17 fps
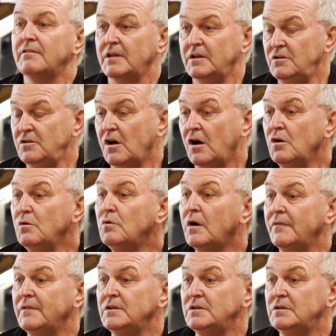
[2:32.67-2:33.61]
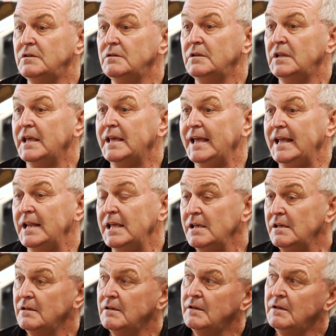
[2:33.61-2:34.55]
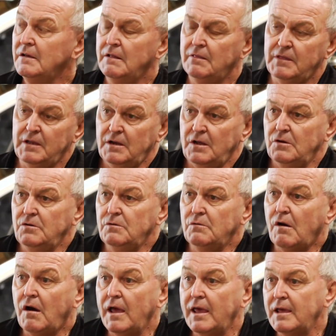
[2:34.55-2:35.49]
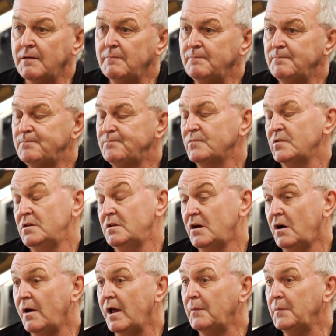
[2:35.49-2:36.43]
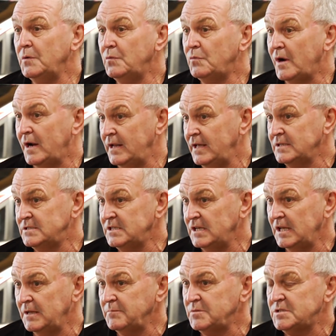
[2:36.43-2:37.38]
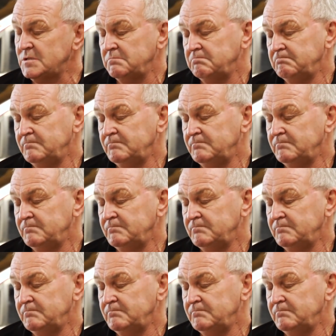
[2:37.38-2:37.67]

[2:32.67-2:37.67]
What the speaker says: They know what they're getting, they know who I am, they know how we run our teams.